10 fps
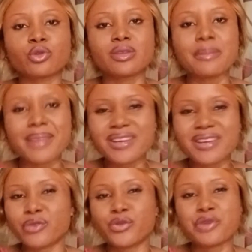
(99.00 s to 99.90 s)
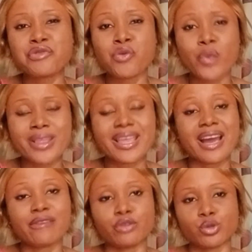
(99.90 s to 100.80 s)
even when they
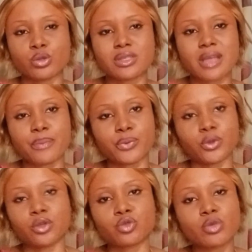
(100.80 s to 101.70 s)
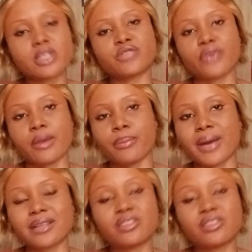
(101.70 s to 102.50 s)
haven't used that product, which is very bad.